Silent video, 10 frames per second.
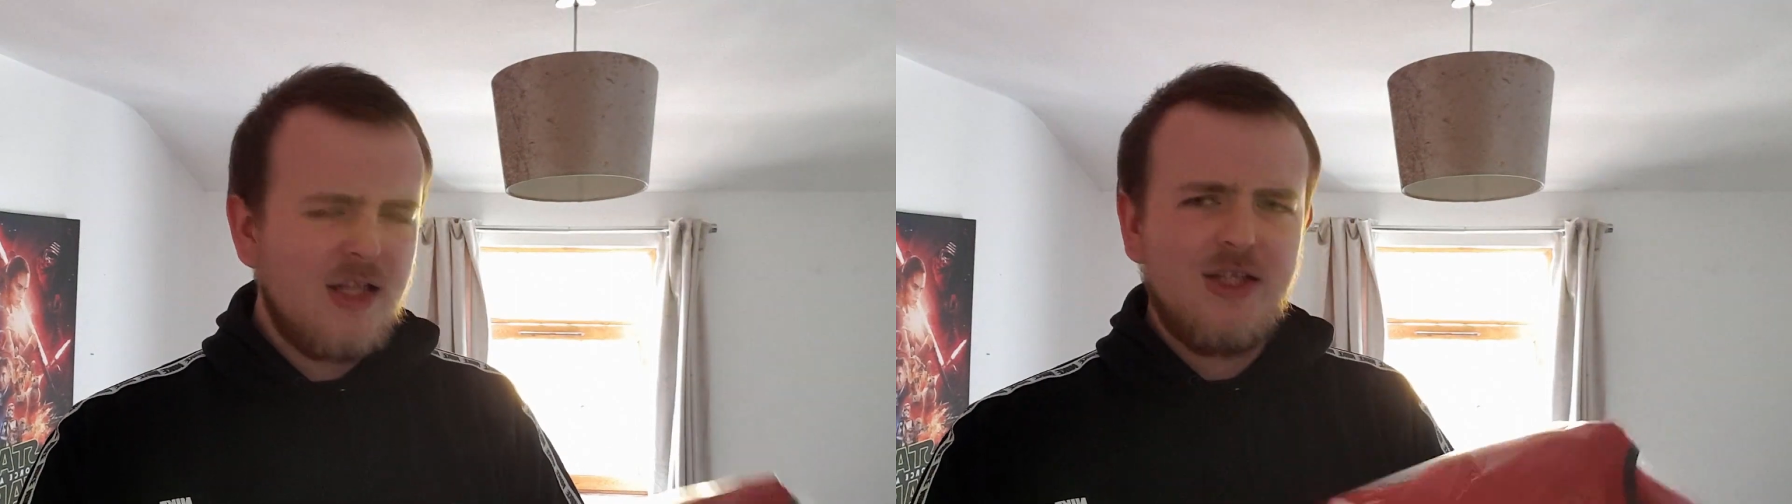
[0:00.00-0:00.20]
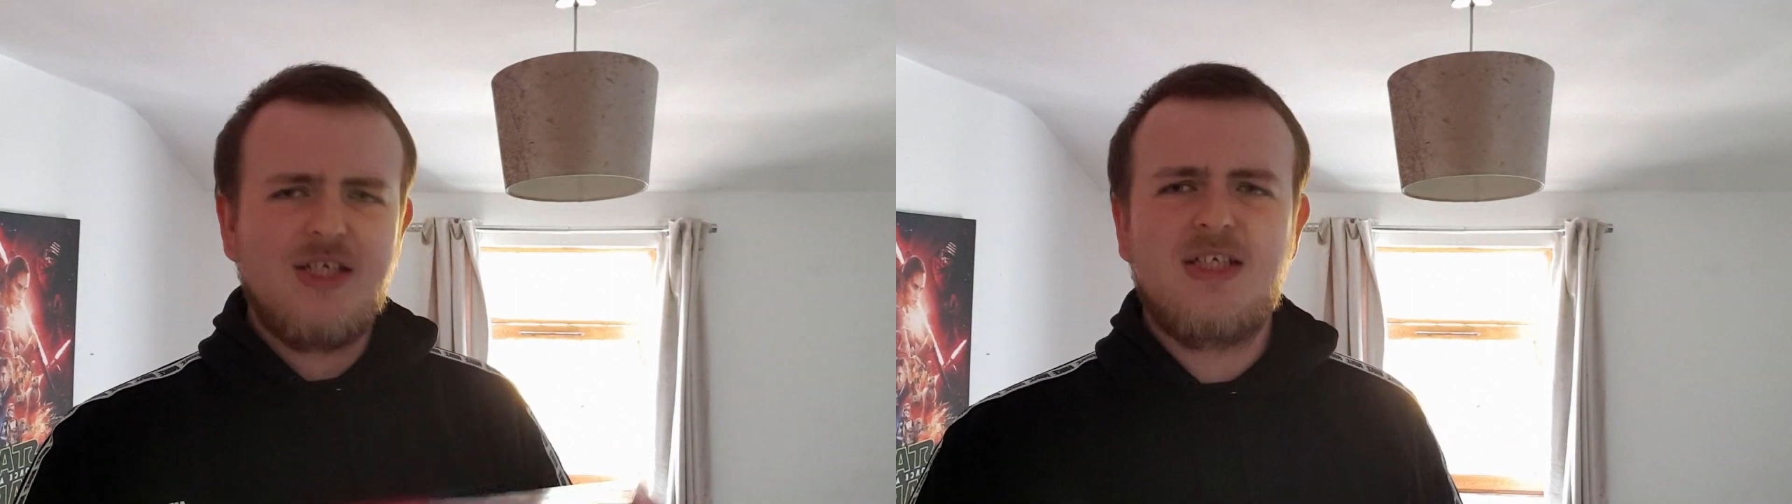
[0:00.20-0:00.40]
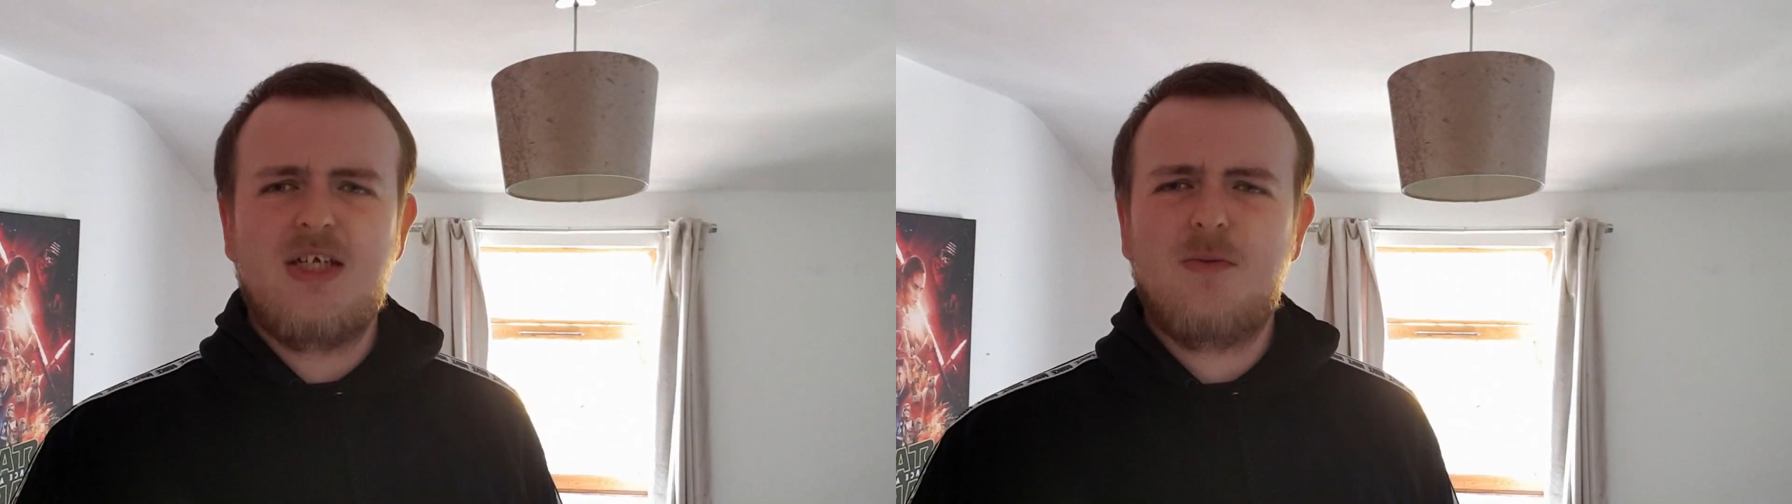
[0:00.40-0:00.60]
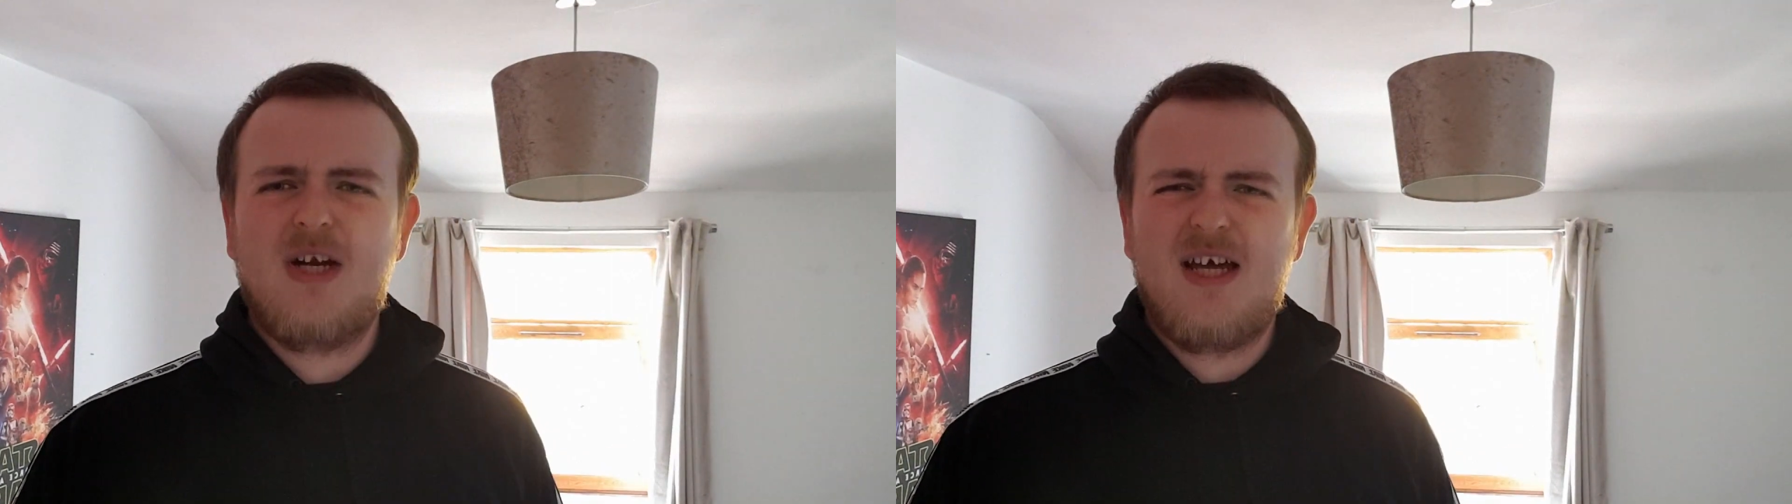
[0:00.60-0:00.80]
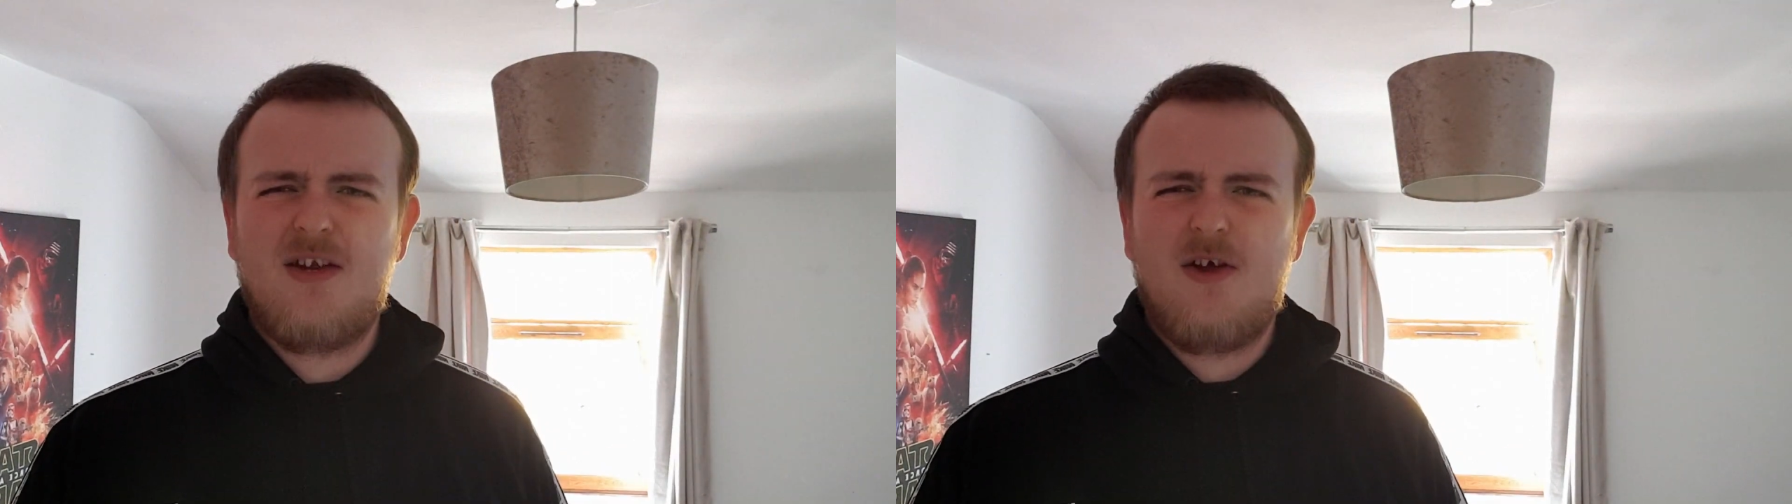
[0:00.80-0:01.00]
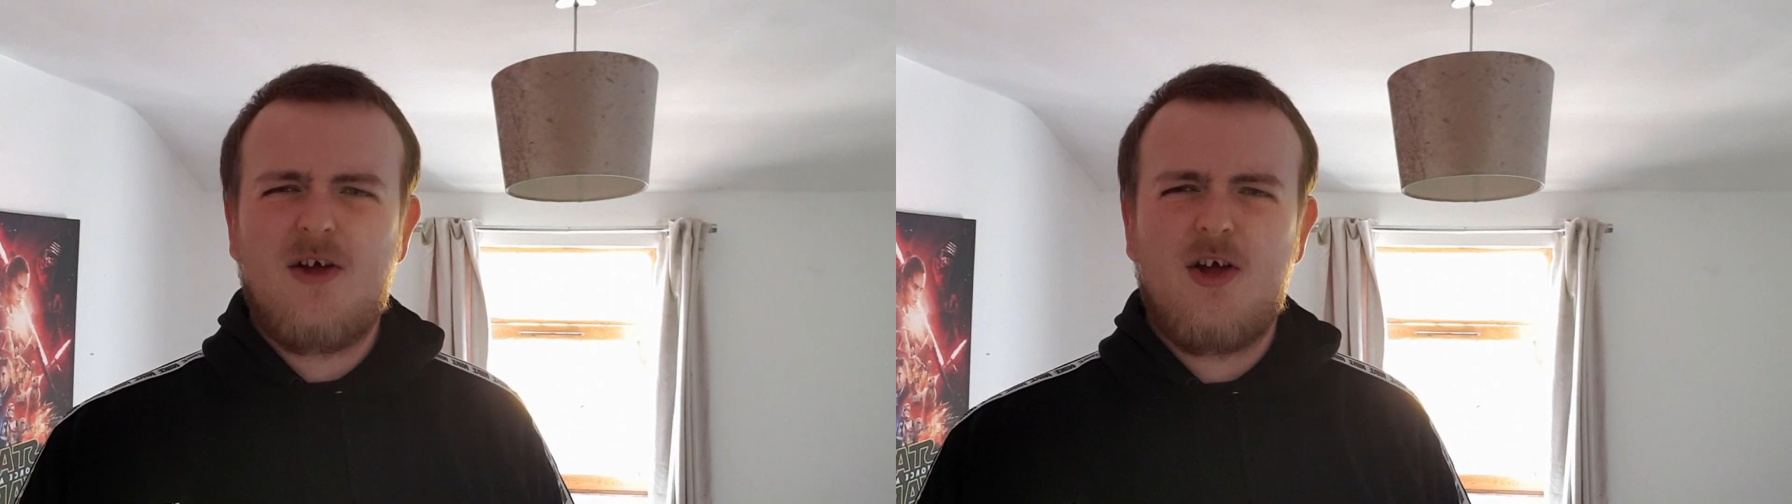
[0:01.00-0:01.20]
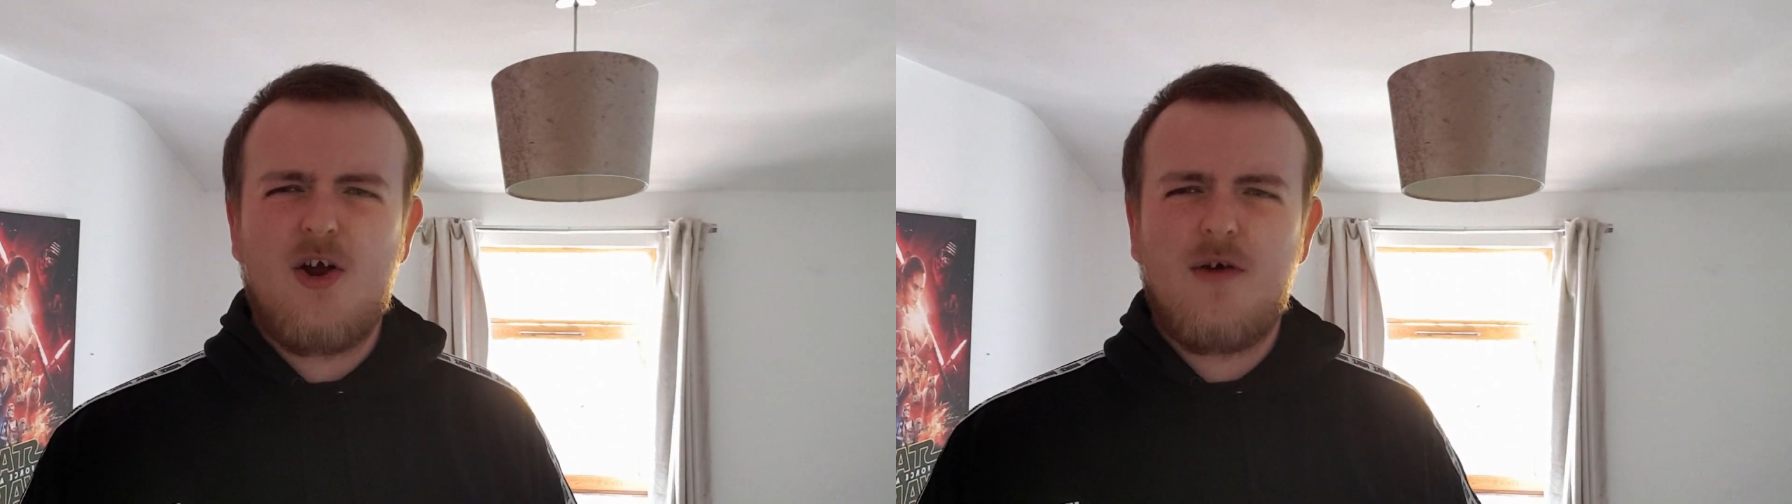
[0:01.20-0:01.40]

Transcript: listed when I had an